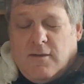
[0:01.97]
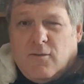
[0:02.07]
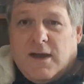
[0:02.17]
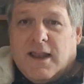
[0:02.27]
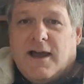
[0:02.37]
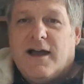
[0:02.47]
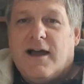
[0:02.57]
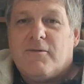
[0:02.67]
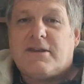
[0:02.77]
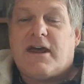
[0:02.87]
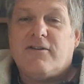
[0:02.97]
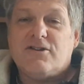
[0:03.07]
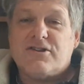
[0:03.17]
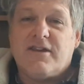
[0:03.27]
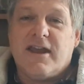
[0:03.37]
Well, I wonder how you're
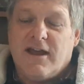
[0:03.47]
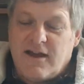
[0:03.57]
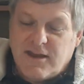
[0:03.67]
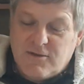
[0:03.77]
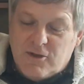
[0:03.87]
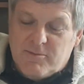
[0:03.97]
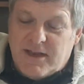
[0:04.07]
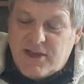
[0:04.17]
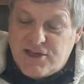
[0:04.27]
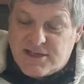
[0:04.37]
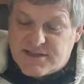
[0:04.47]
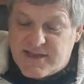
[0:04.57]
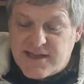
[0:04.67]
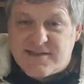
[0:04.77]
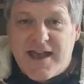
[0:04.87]
doing. Are you all managing to
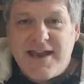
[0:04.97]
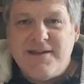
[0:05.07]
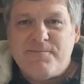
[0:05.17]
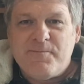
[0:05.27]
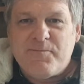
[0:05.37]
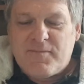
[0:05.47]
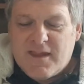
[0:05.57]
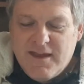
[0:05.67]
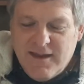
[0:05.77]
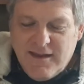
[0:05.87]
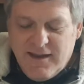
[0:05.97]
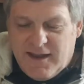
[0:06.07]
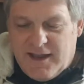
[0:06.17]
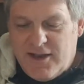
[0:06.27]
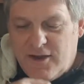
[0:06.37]
stay sane?
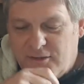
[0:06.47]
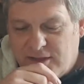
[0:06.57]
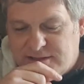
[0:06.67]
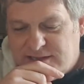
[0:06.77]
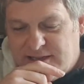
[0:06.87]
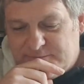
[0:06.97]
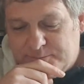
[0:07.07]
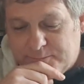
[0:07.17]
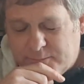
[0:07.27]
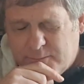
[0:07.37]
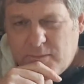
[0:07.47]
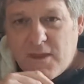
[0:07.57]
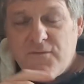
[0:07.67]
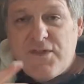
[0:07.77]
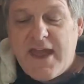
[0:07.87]
I know that
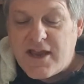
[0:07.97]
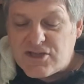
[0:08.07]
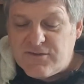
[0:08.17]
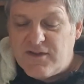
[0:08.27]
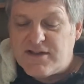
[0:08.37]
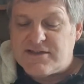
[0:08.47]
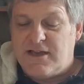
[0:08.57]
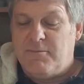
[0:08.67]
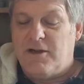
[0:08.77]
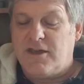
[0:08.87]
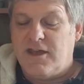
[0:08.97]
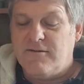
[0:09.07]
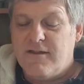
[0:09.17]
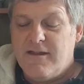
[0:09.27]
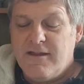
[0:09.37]
for the extroverts among you,
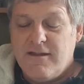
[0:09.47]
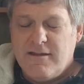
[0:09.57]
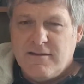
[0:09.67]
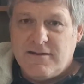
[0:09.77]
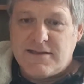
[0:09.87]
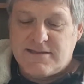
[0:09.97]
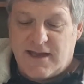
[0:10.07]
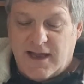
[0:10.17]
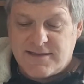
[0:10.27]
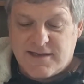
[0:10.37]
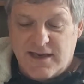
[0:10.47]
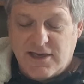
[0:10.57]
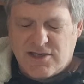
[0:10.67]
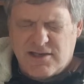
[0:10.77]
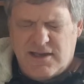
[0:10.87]
this
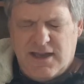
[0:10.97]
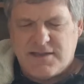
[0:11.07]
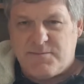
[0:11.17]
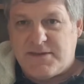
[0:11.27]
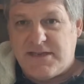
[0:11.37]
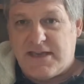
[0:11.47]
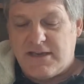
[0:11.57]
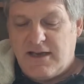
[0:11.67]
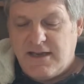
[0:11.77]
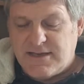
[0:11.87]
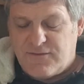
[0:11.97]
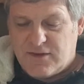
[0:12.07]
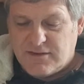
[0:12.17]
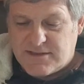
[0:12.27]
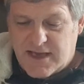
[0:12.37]
isolation is particularly
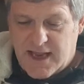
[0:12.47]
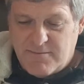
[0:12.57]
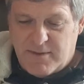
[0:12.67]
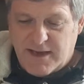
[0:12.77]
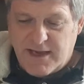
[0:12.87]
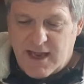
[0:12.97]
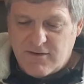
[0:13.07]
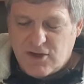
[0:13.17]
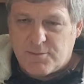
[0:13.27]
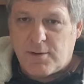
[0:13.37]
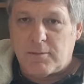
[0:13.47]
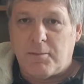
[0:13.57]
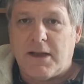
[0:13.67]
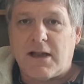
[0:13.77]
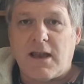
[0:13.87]
difficult, and by now you're
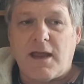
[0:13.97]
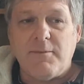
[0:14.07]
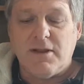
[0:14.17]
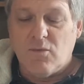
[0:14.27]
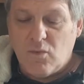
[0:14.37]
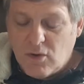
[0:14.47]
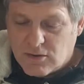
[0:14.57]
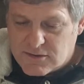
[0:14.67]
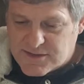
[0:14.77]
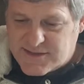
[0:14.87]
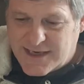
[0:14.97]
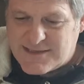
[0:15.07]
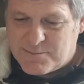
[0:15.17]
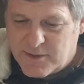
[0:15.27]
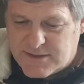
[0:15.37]
probably climbing the walls,
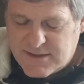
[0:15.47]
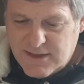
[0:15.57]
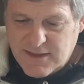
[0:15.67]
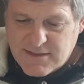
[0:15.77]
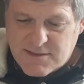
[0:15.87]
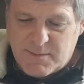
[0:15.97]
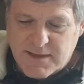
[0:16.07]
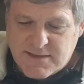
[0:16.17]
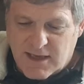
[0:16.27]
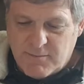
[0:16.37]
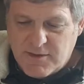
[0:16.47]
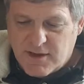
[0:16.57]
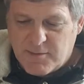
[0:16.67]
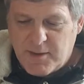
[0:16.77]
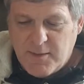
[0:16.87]
desperate to spend time with
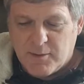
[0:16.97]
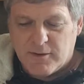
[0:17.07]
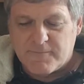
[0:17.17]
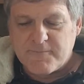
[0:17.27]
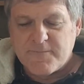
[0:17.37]
other people.